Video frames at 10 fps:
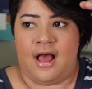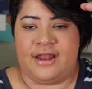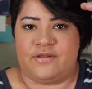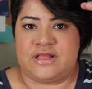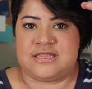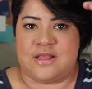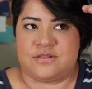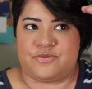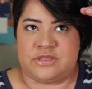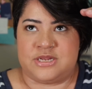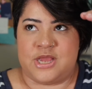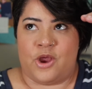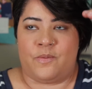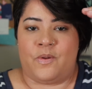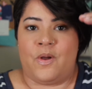I know that sounds really
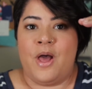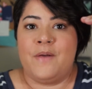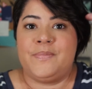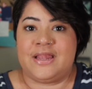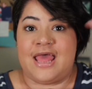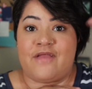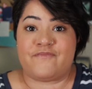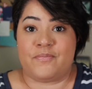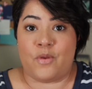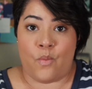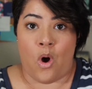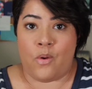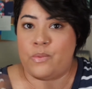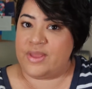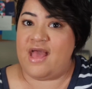terrible, but like from the
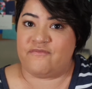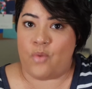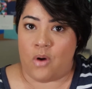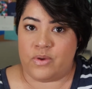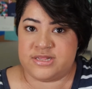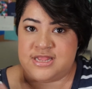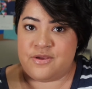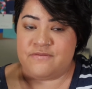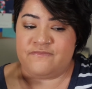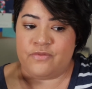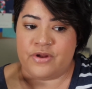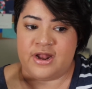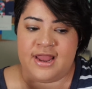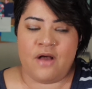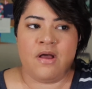Wawa, we have Wawas here in
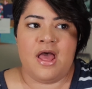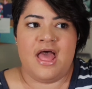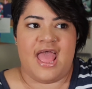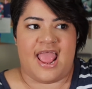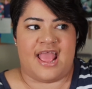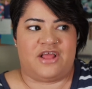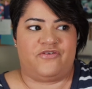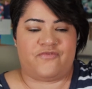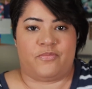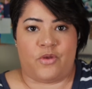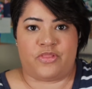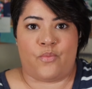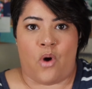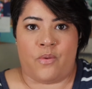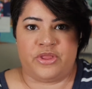Florida now, and from
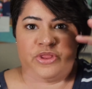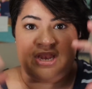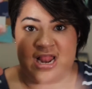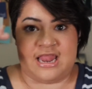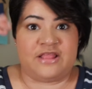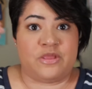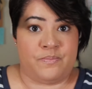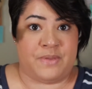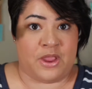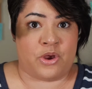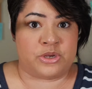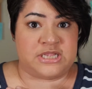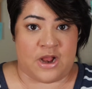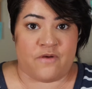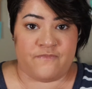the Wawa you get like the bigger
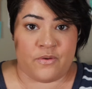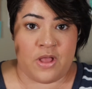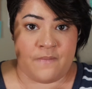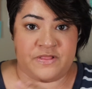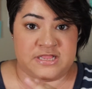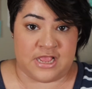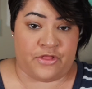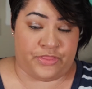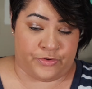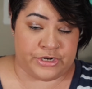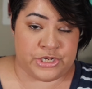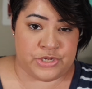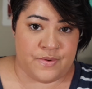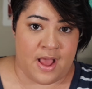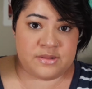styrofoam cup that's like a
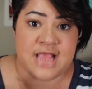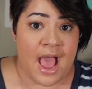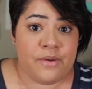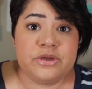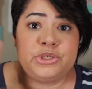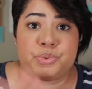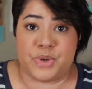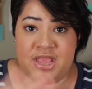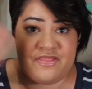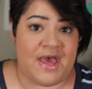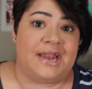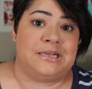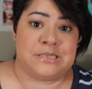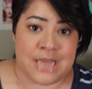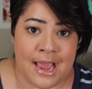32 ounce. I would drink that
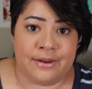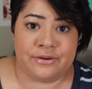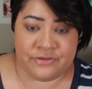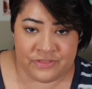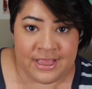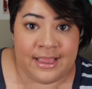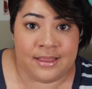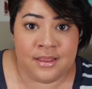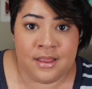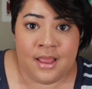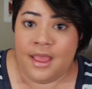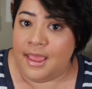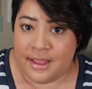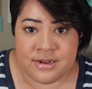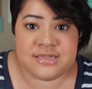entire thing
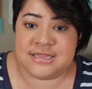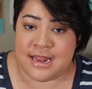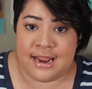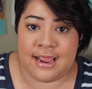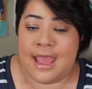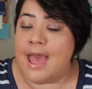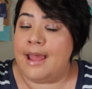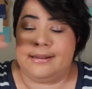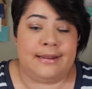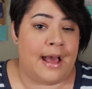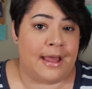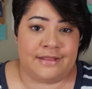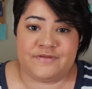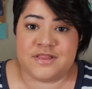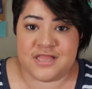in a sitting and not
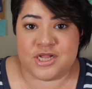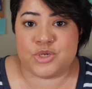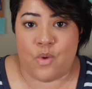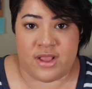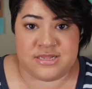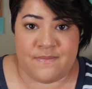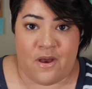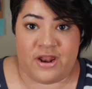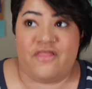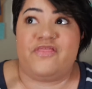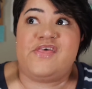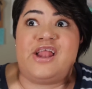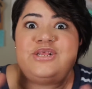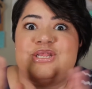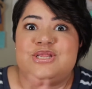even think twice about it.
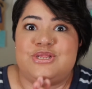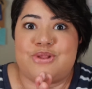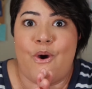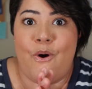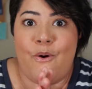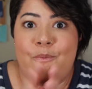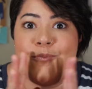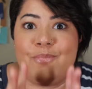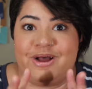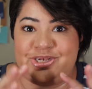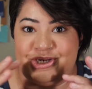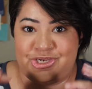That is so much